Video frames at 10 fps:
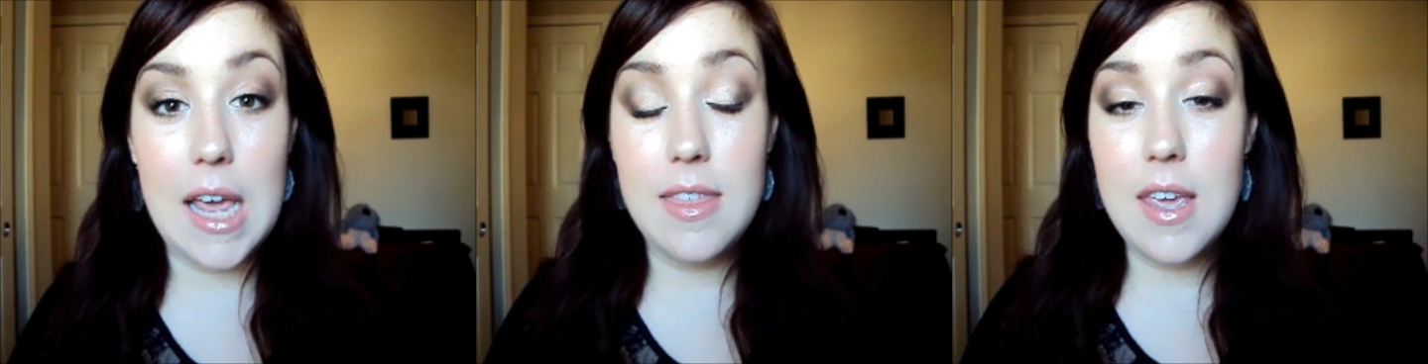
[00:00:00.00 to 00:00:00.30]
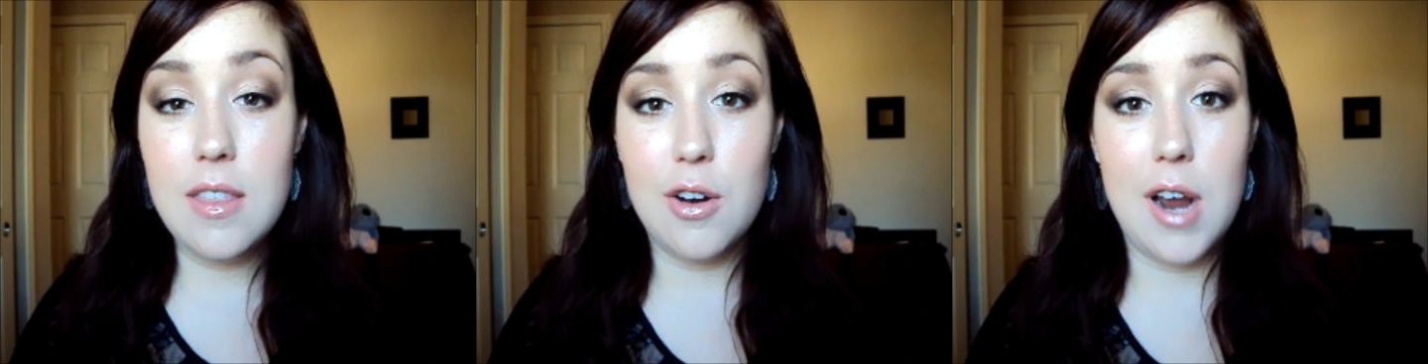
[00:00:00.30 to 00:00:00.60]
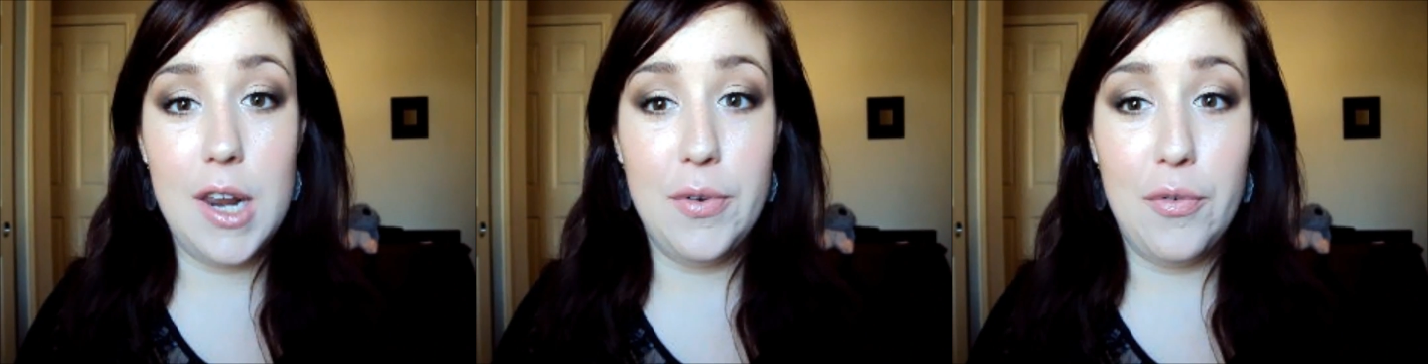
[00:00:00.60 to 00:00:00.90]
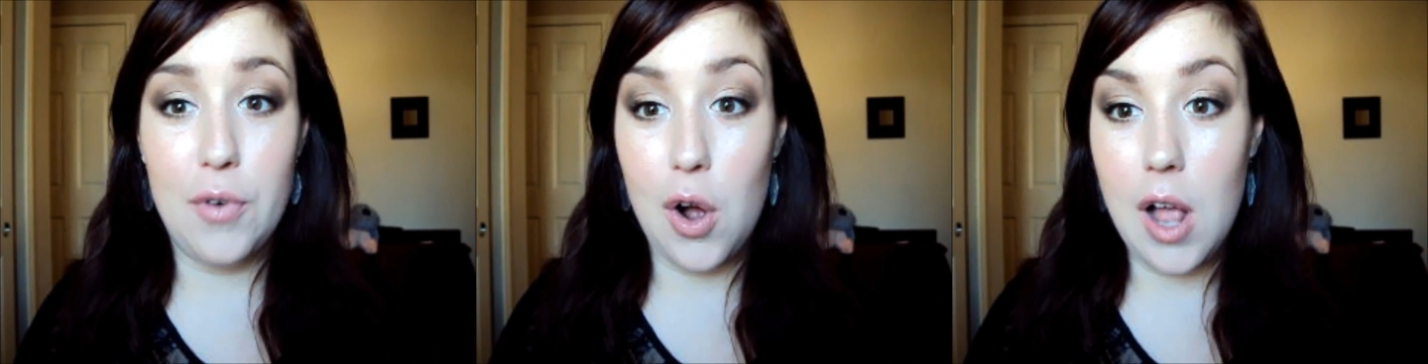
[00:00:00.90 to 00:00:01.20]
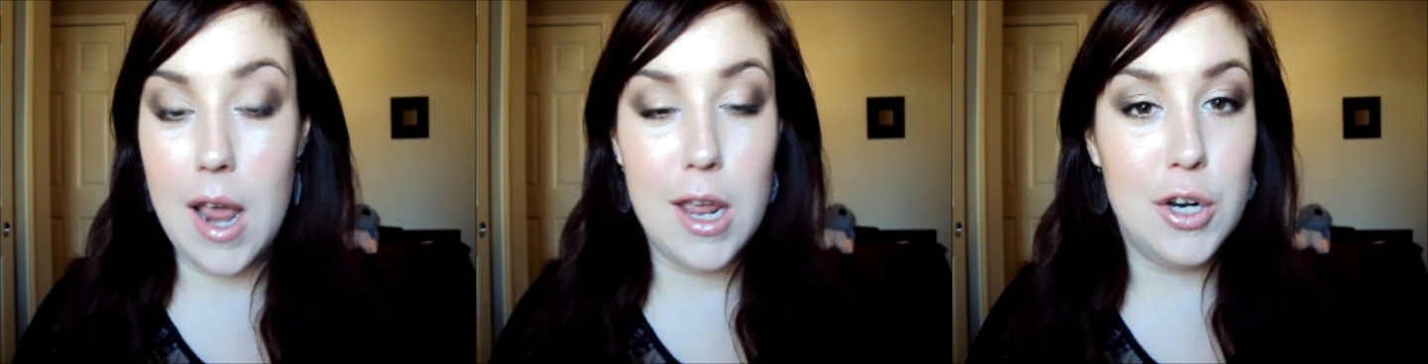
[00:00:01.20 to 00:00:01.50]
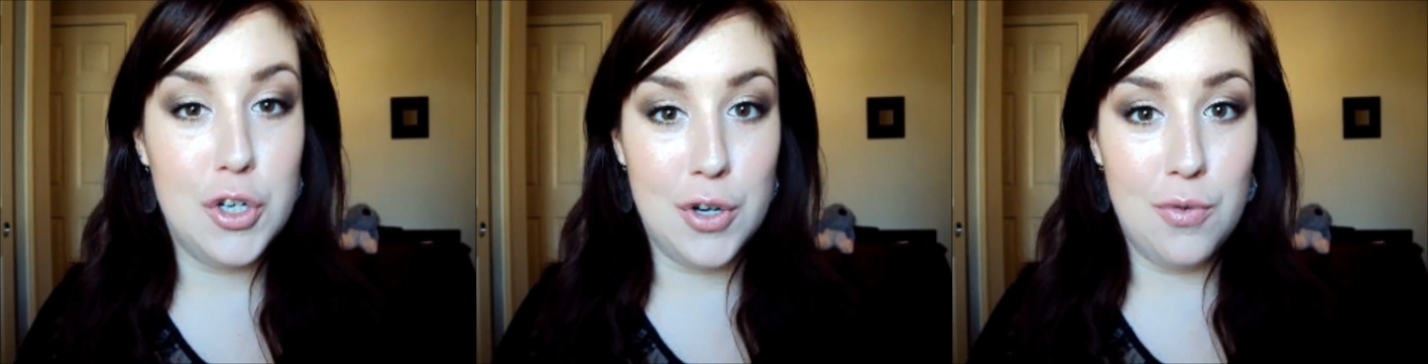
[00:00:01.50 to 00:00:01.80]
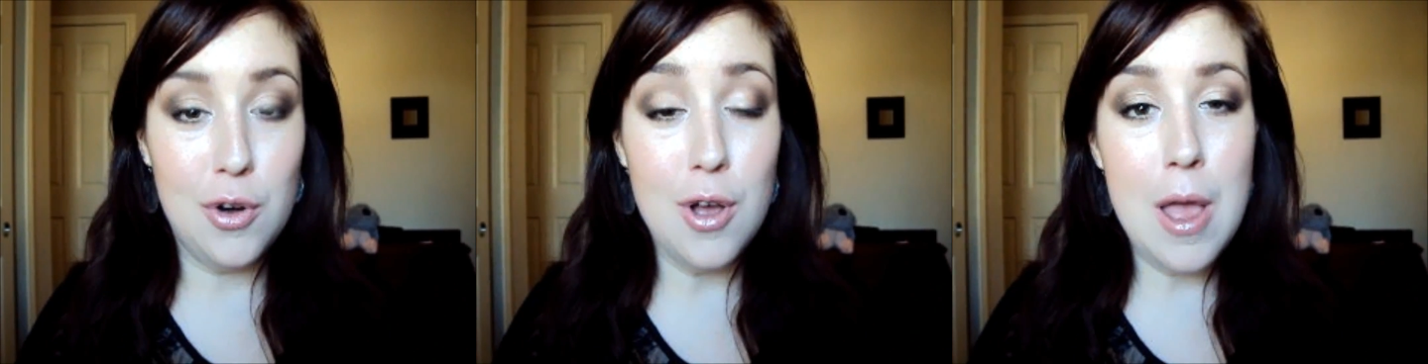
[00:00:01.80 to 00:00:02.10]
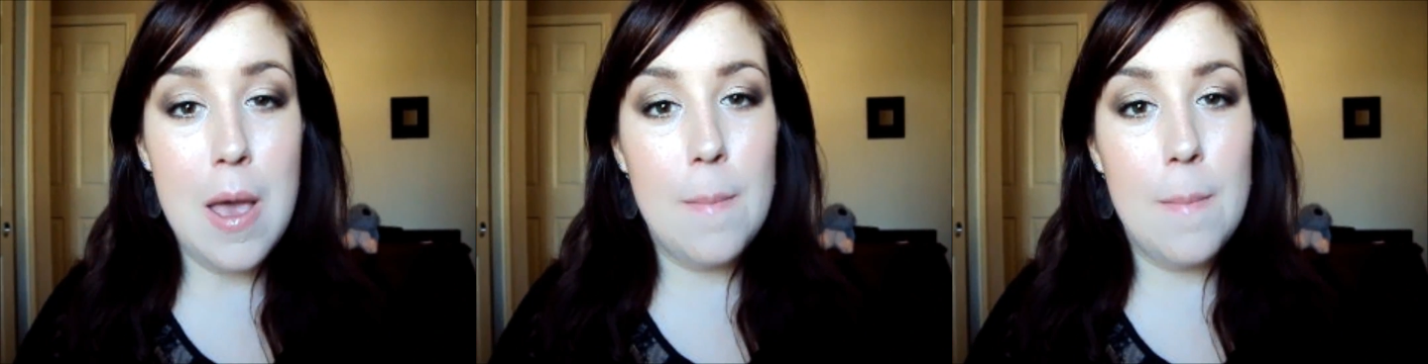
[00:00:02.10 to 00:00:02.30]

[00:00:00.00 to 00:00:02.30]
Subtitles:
I think they're kind of a fall eye in general,